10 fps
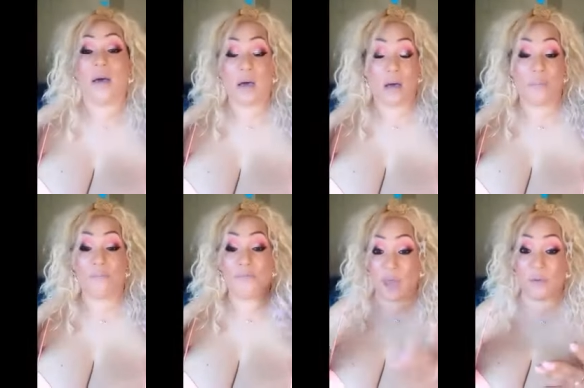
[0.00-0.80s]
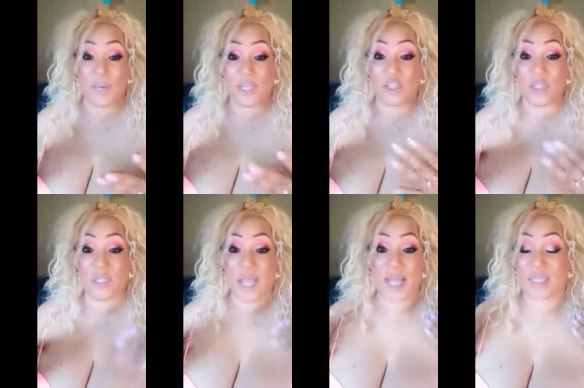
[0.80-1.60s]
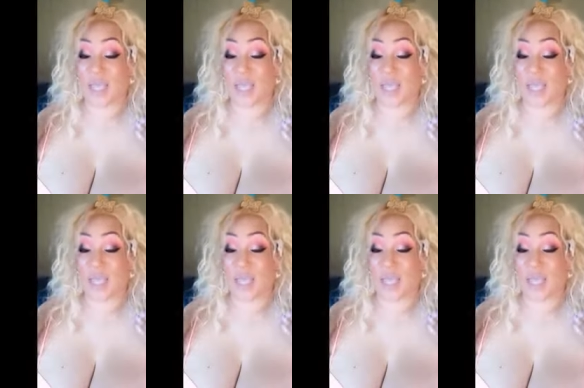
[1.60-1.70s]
um, foundations as